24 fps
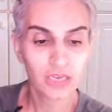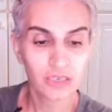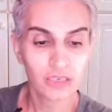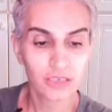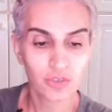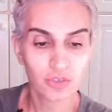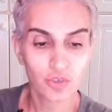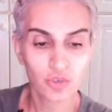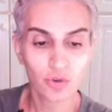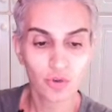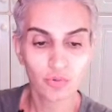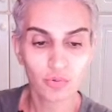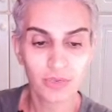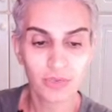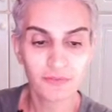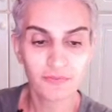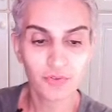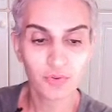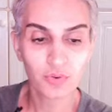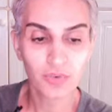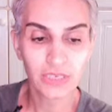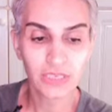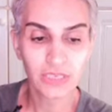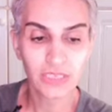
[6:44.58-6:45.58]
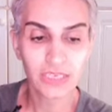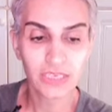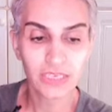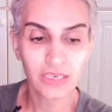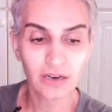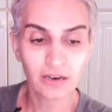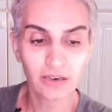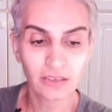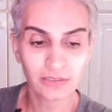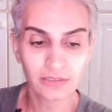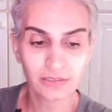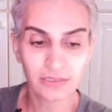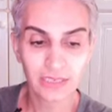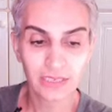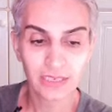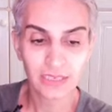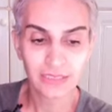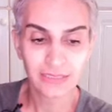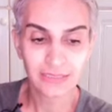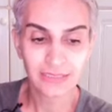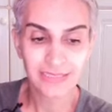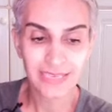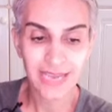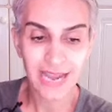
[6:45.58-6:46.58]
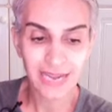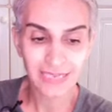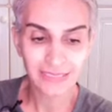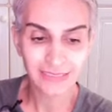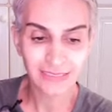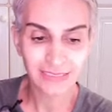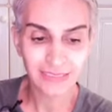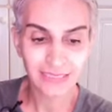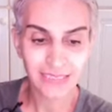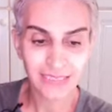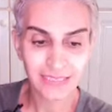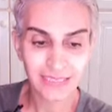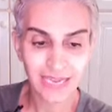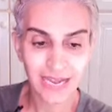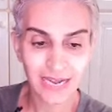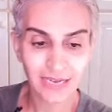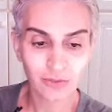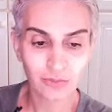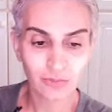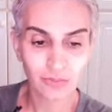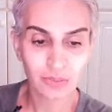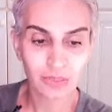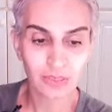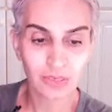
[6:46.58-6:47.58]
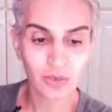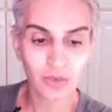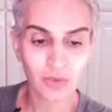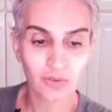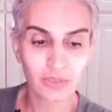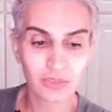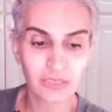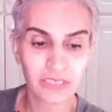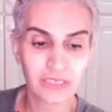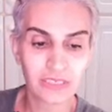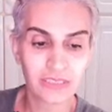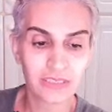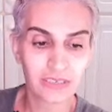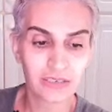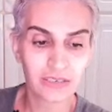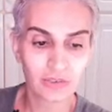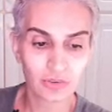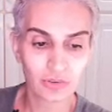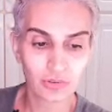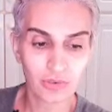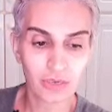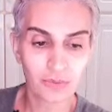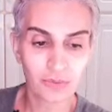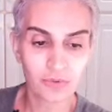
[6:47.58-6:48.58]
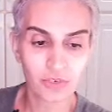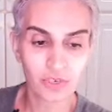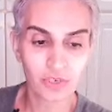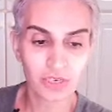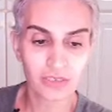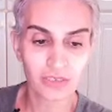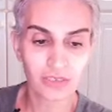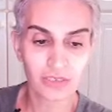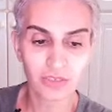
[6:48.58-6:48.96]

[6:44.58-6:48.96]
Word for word: so if you click on that link down below in description,